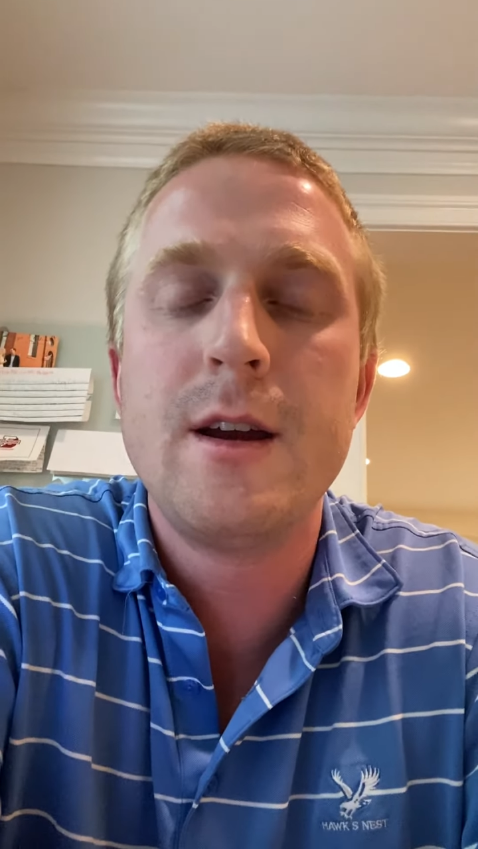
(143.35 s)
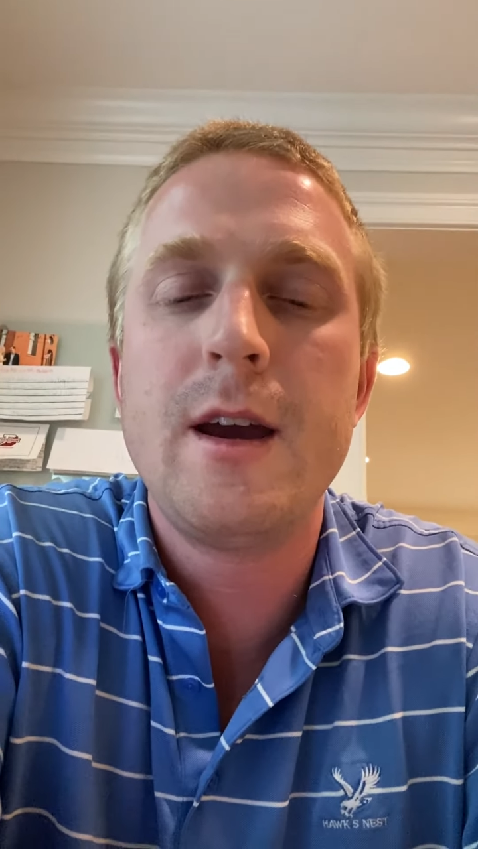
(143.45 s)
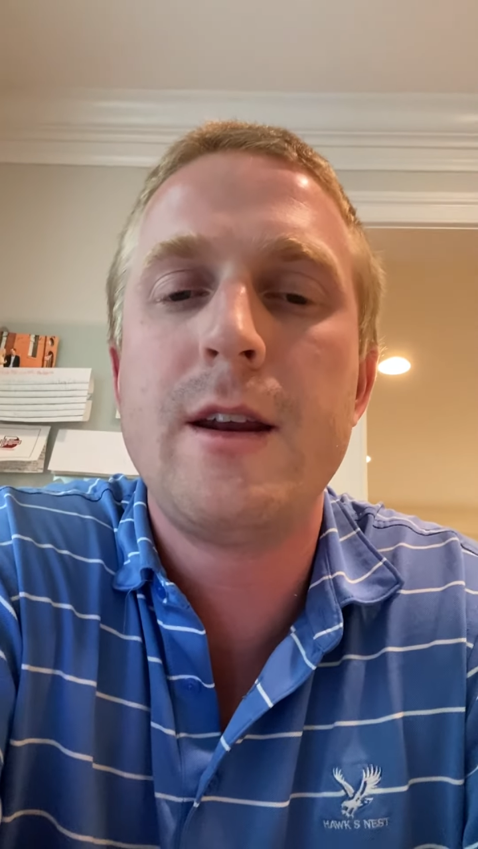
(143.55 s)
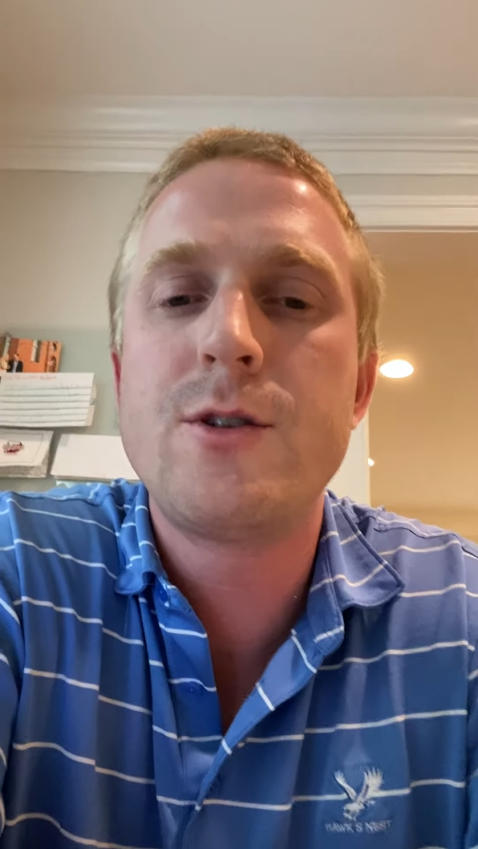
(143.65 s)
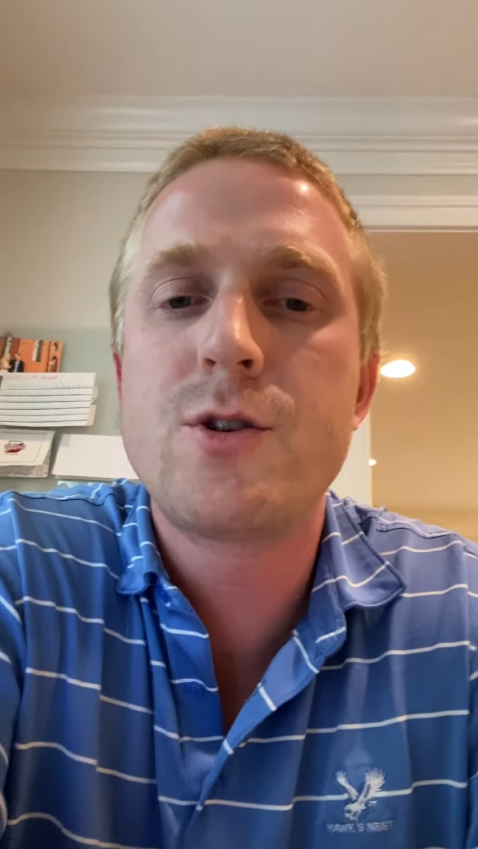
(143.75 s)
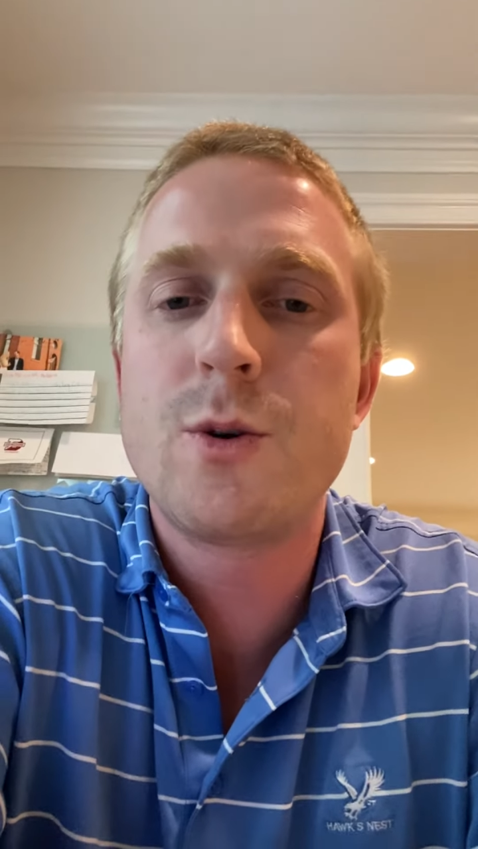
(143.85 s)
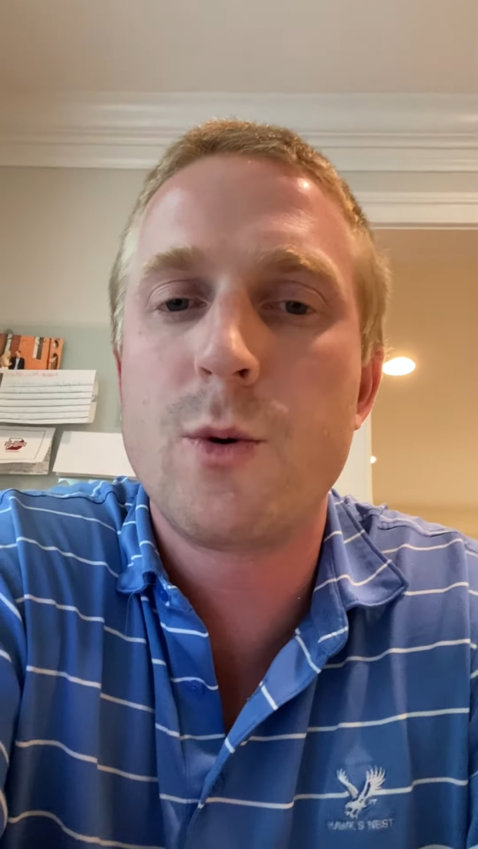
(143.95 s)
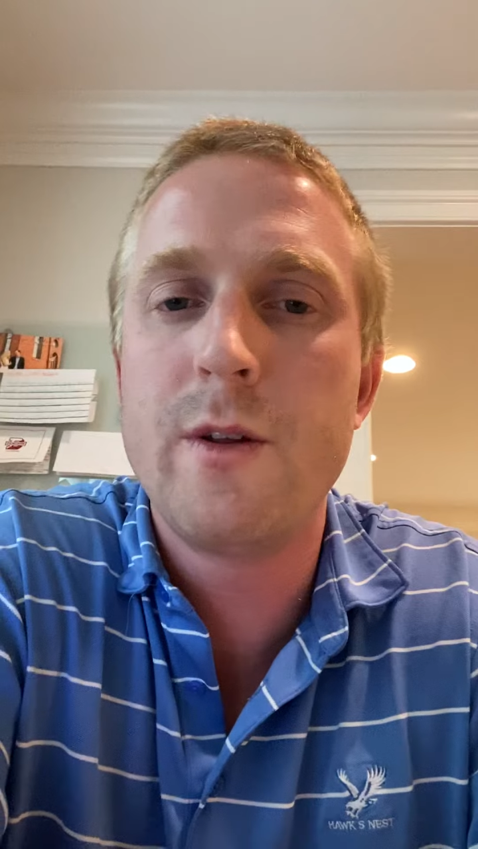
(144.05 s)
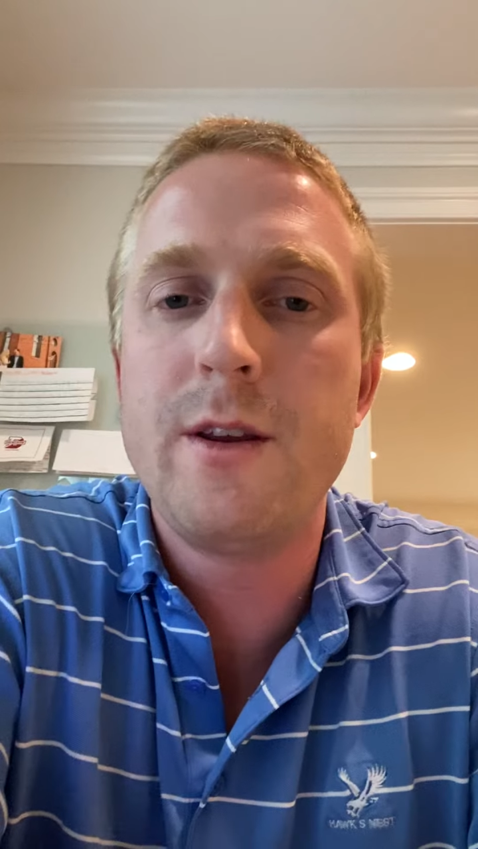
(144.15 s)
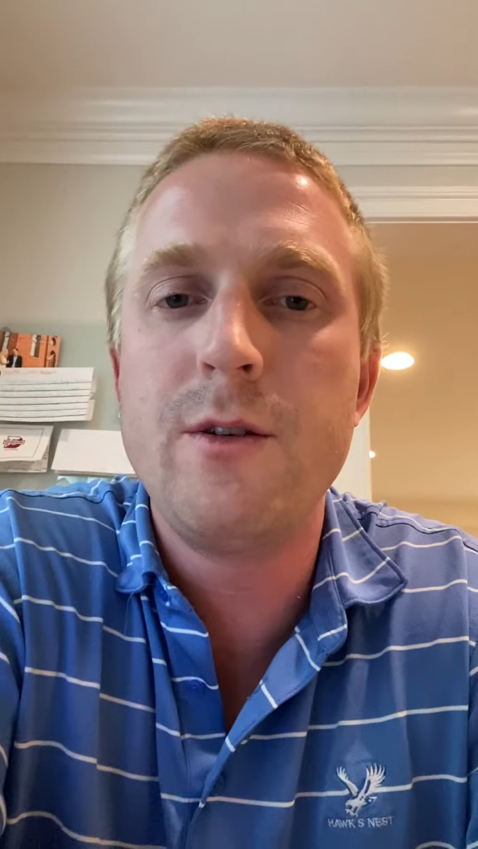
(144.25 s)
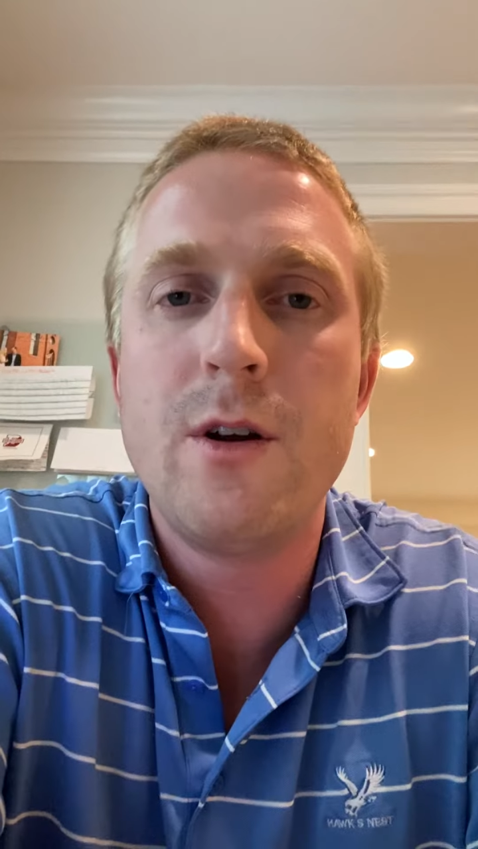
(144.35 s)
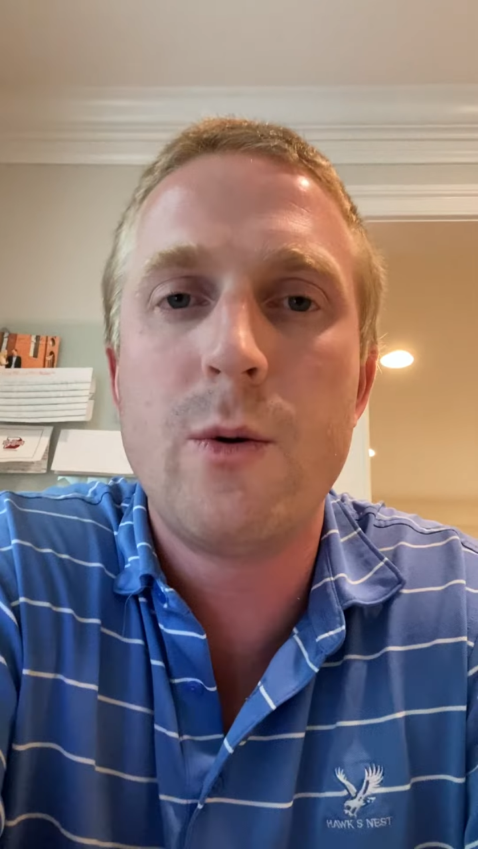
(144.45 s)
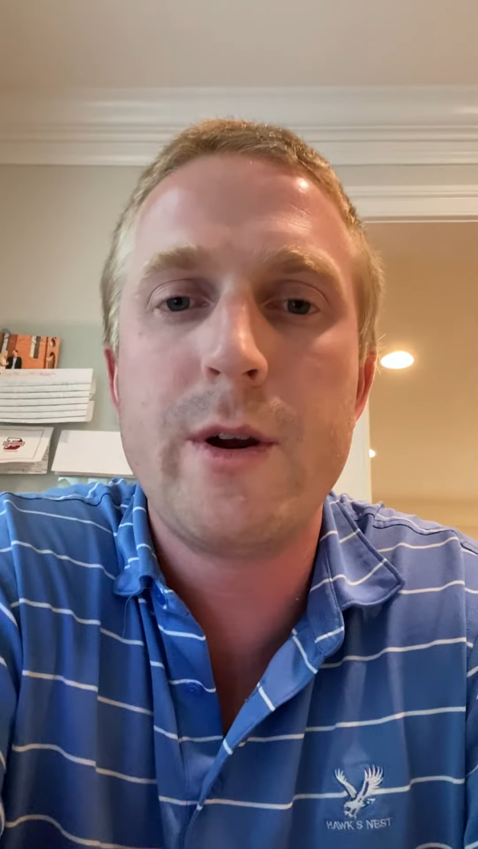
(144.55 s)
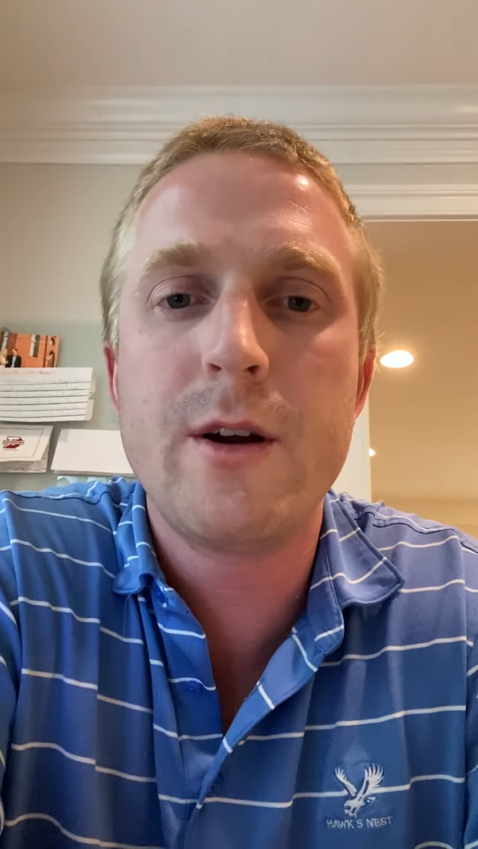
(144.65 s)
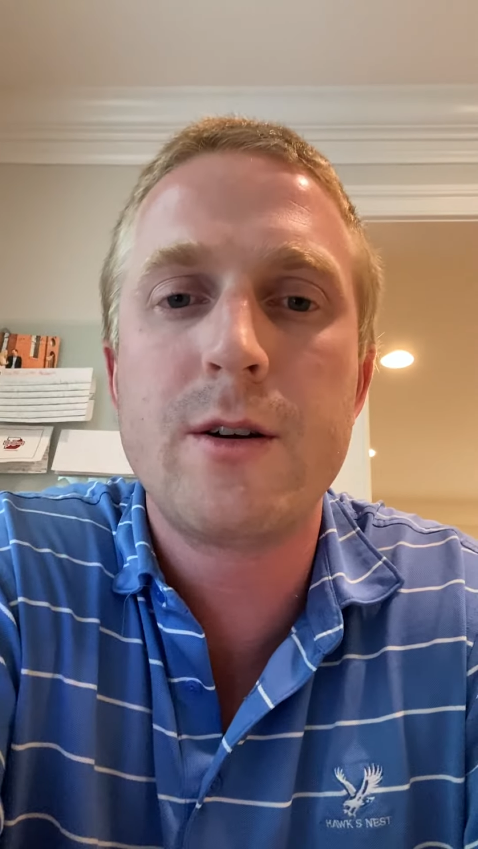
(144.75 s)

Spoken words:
and ensure that you know where you're